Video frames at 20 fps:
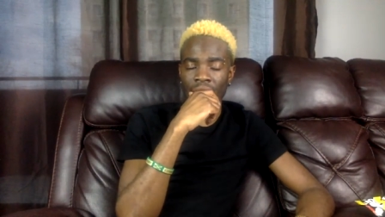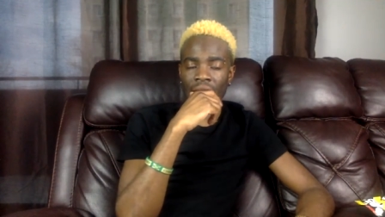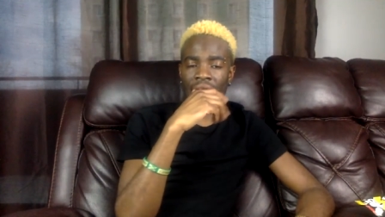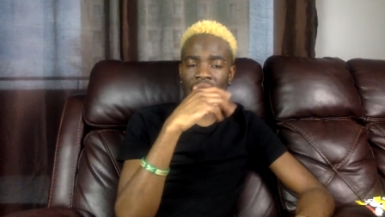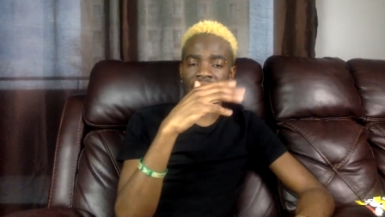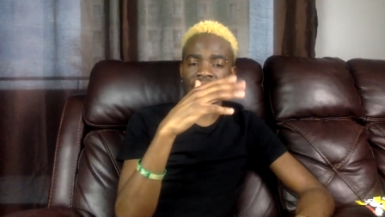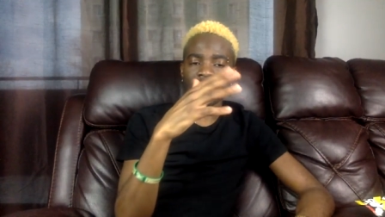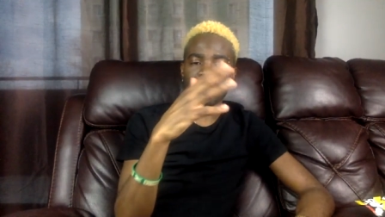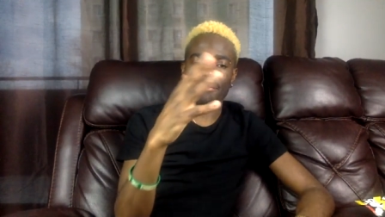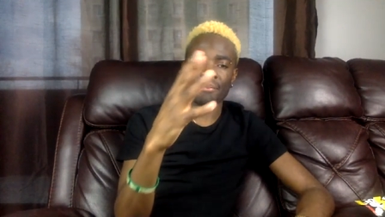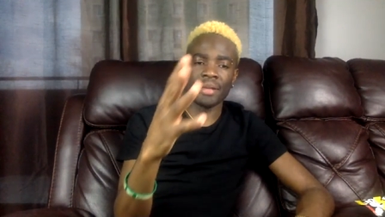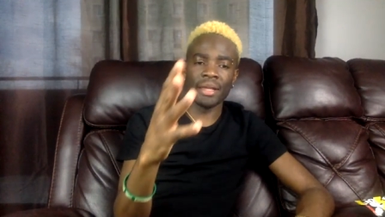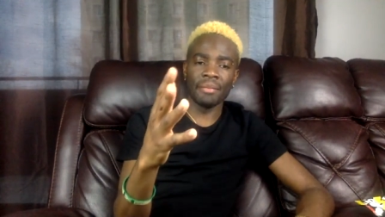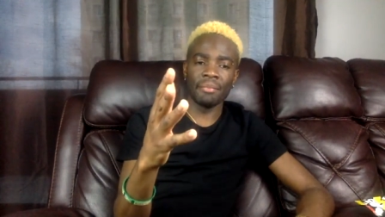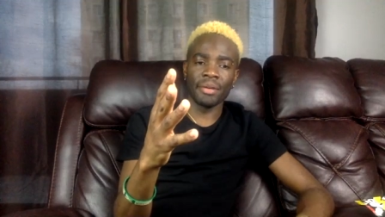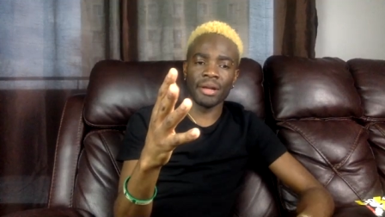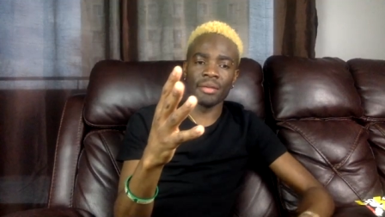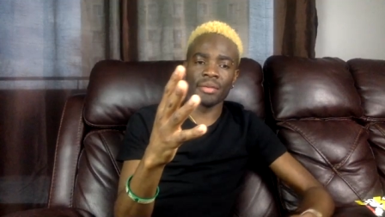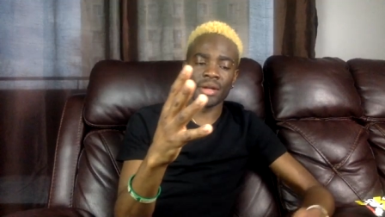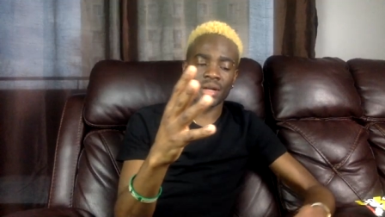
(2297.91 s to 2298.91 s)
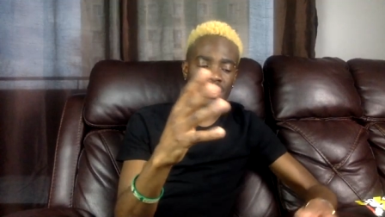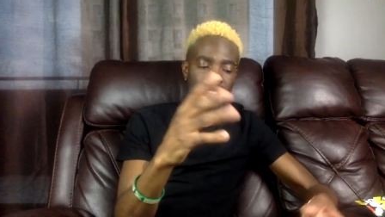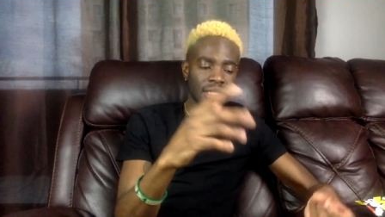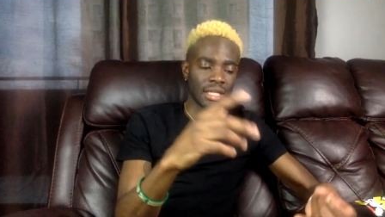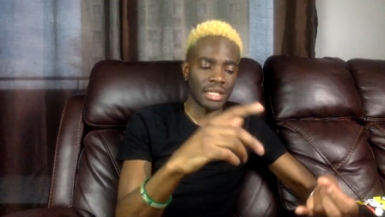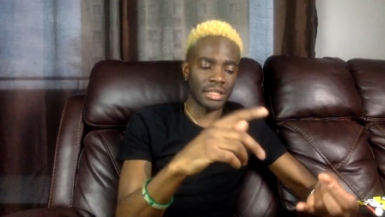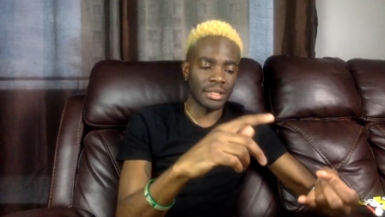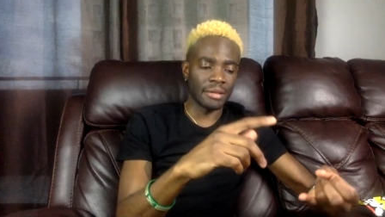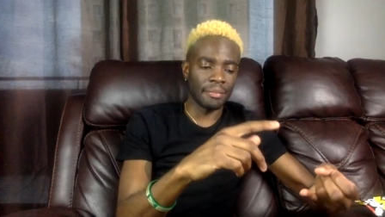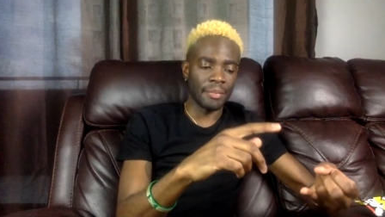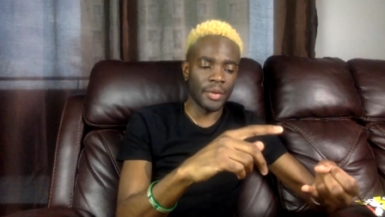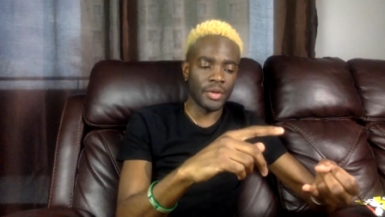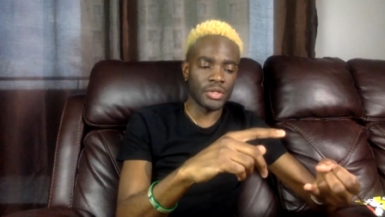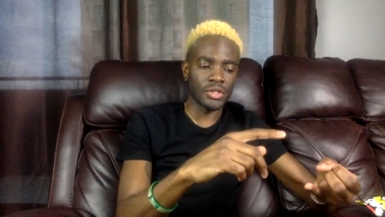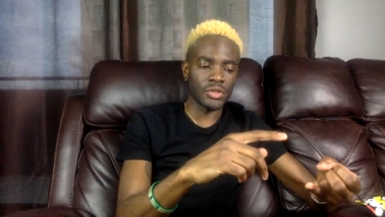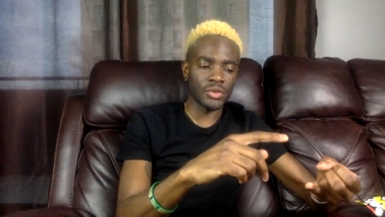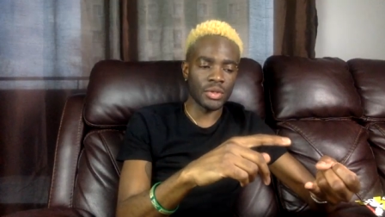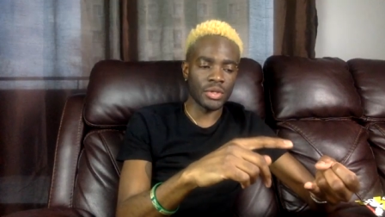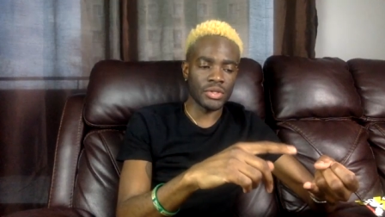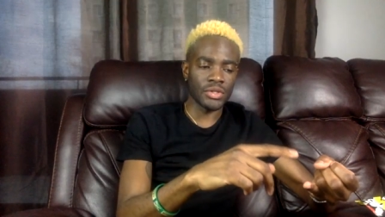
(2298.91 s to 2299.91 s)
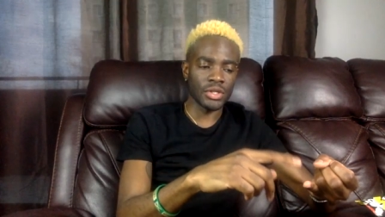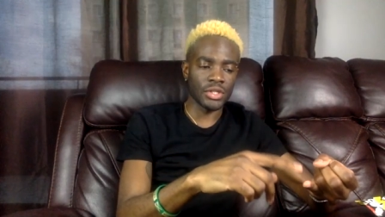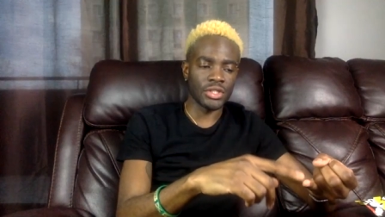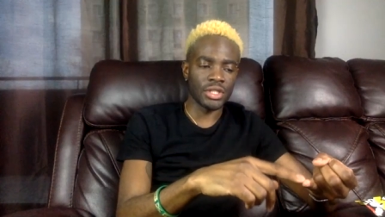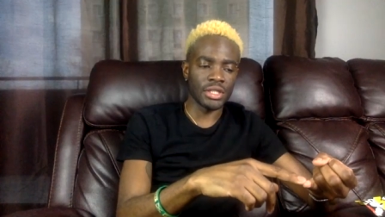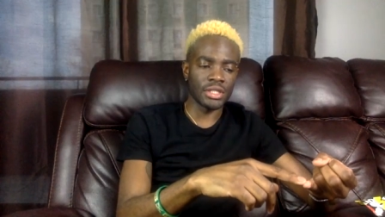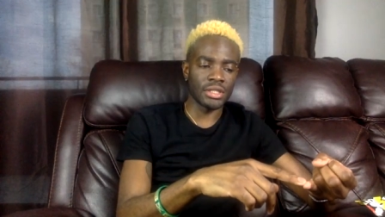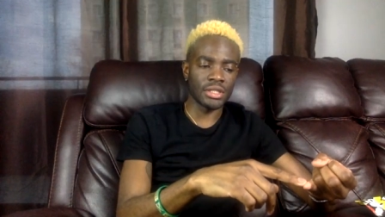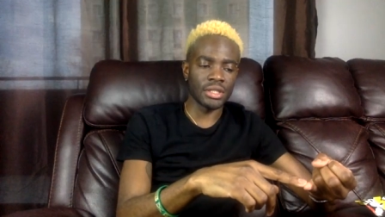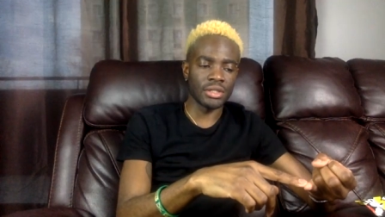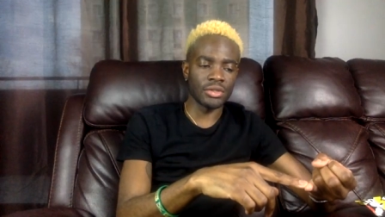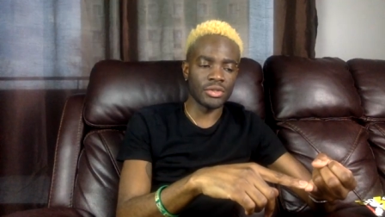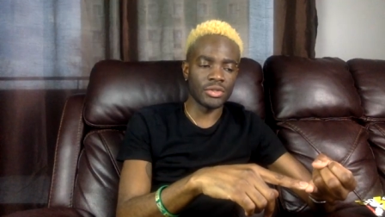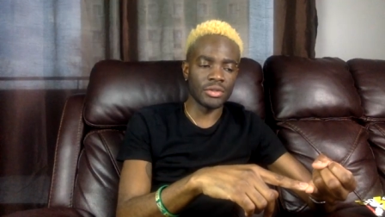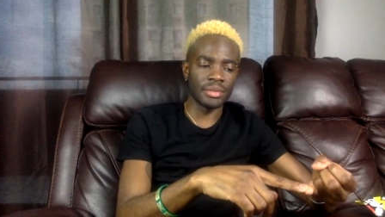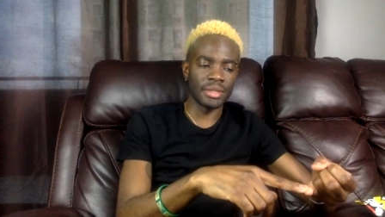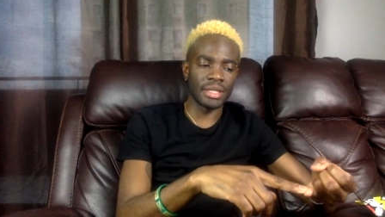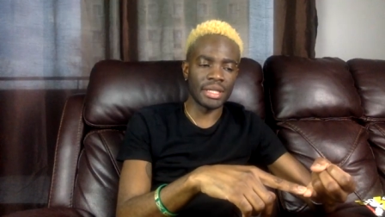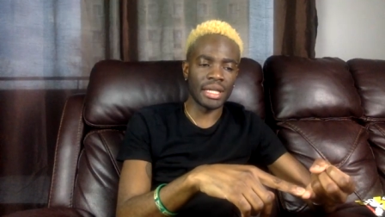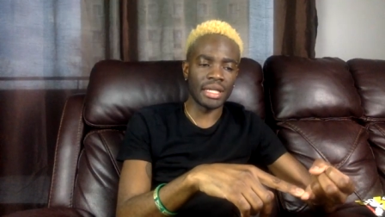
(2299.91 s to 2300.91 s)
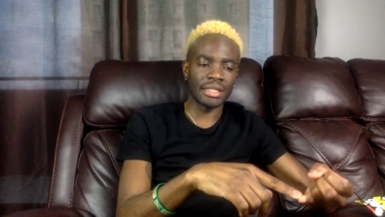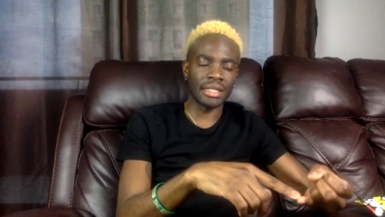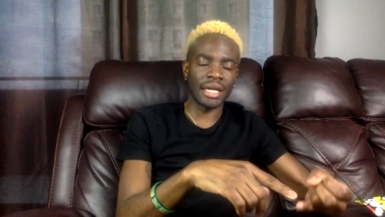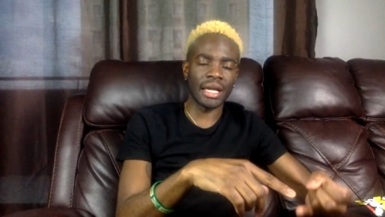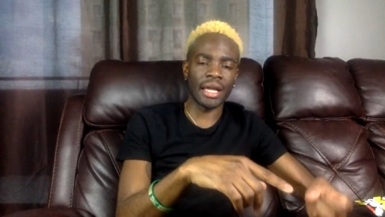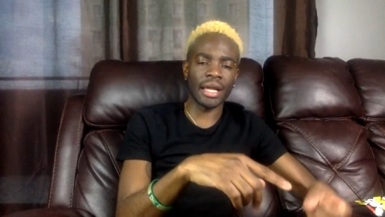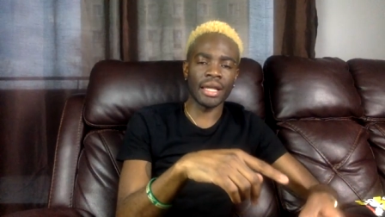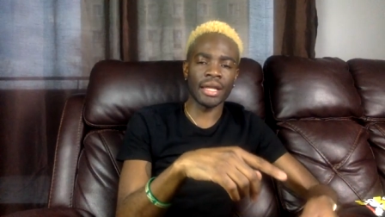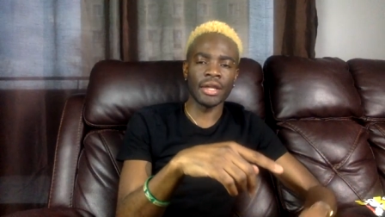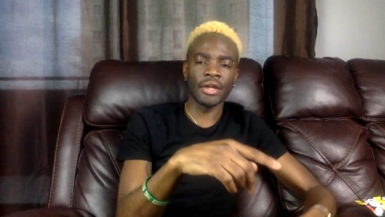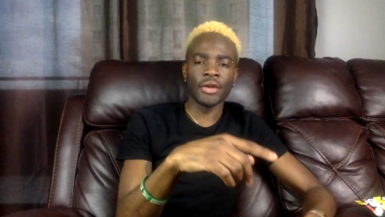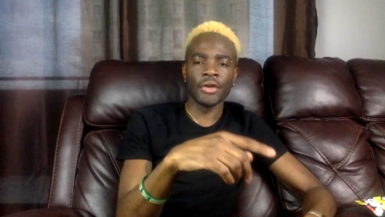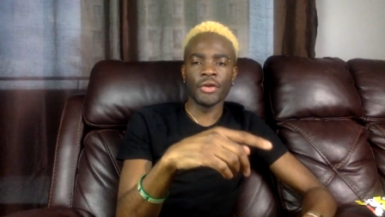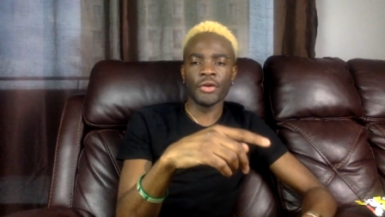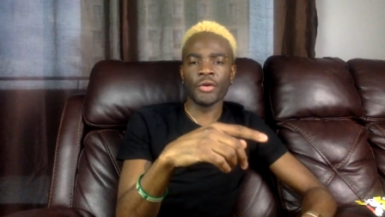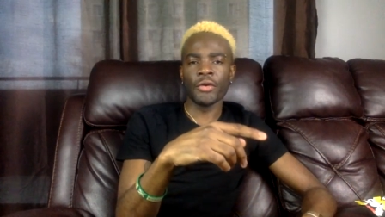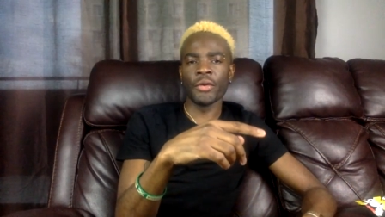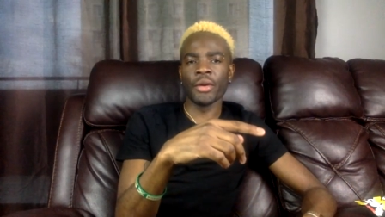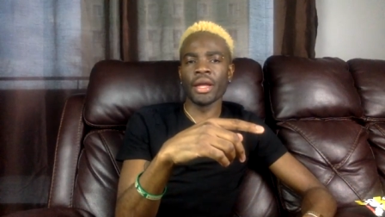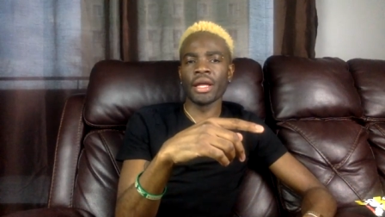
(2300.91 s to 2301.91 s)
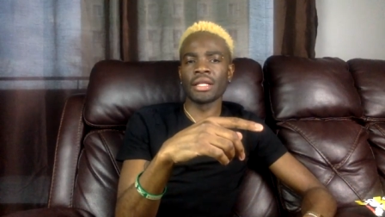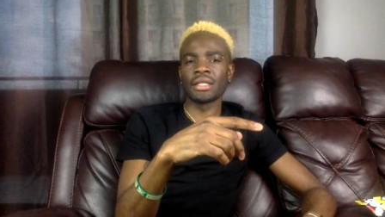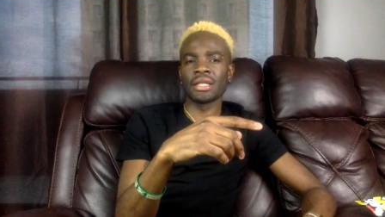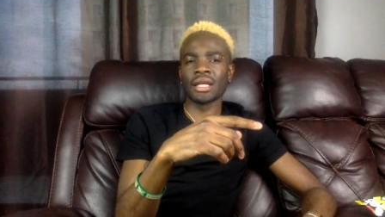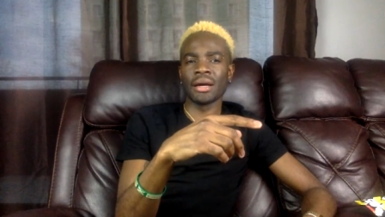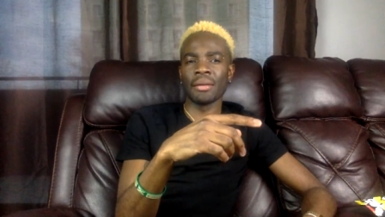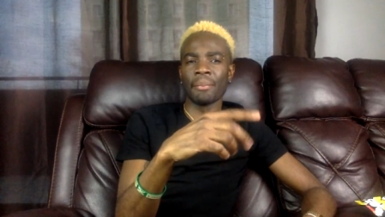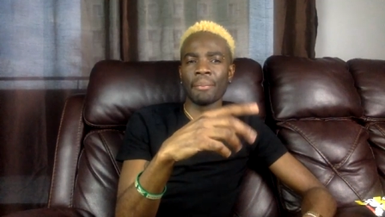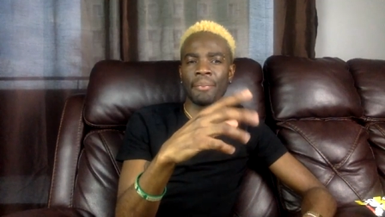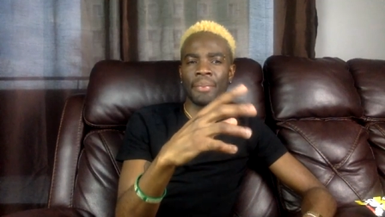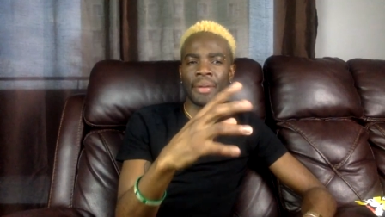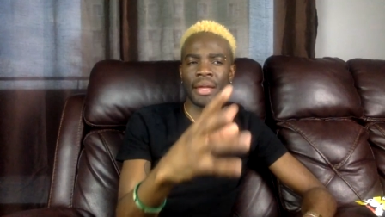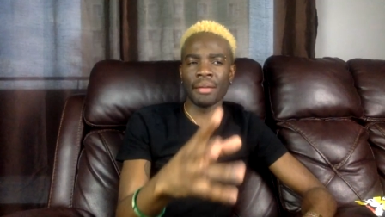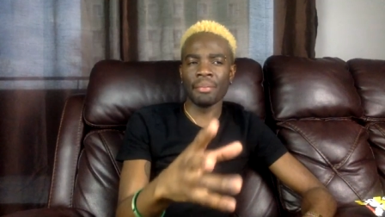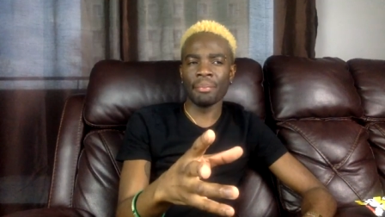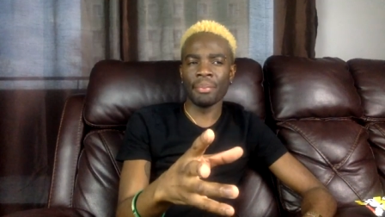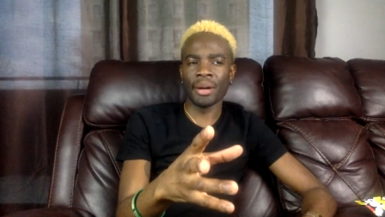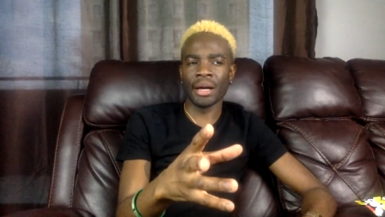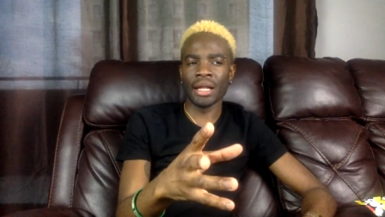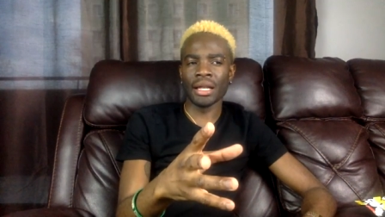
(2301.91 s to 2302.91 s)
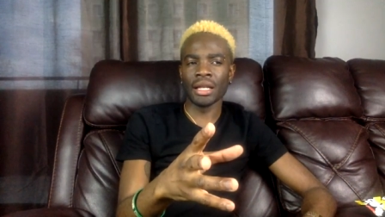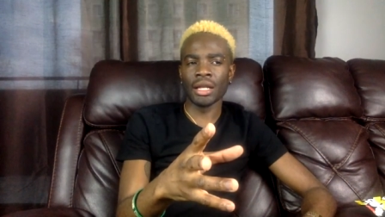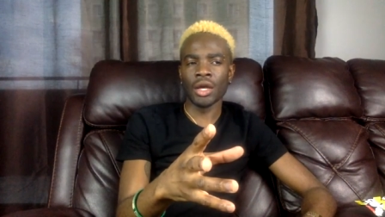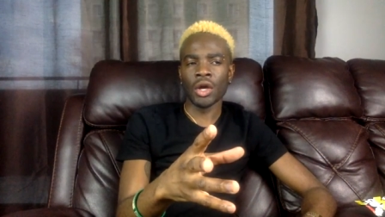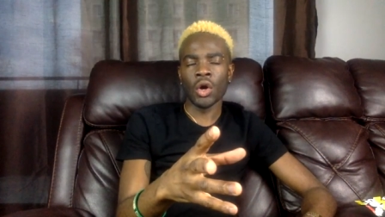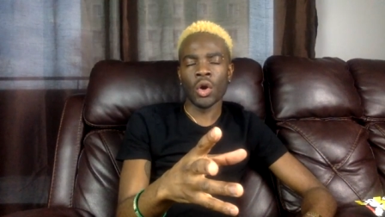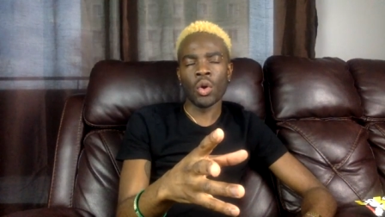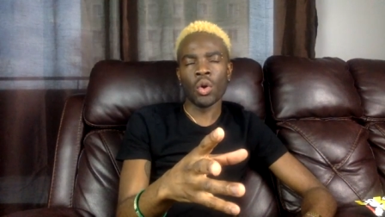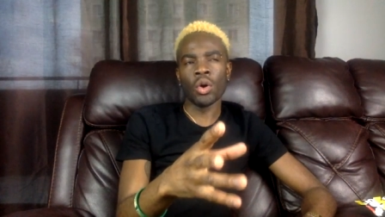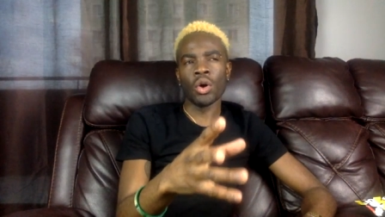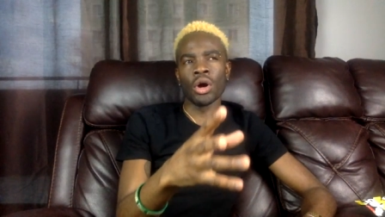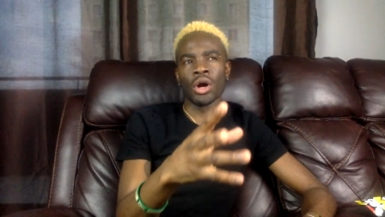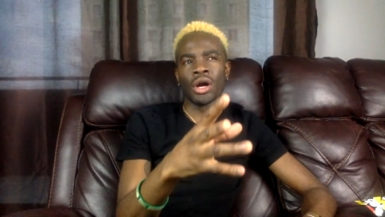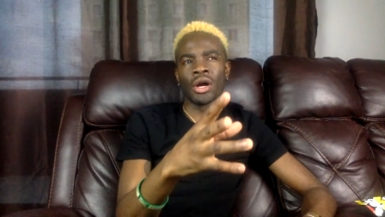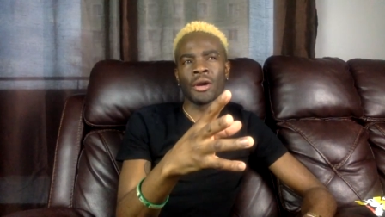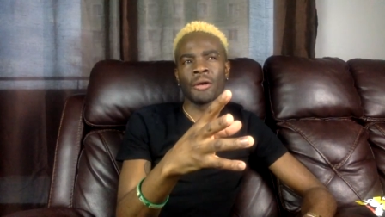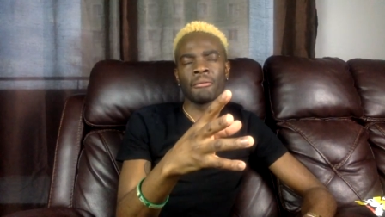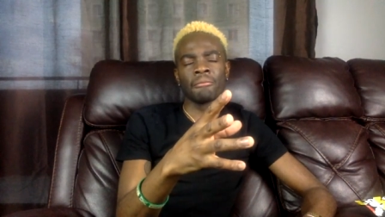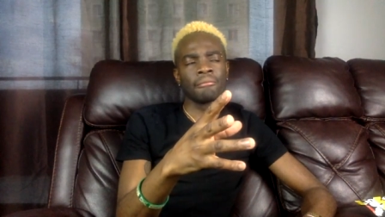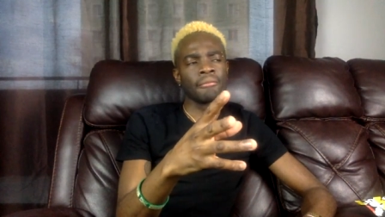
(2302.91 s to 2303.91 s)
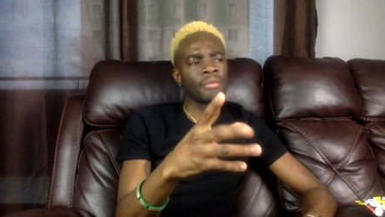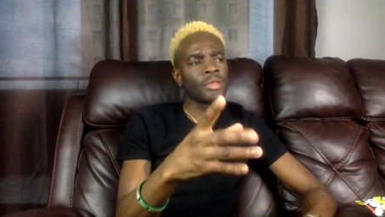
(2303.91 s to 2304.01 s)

I have a PayPal because a lot of persons were suggesting to me that I create a PayPal or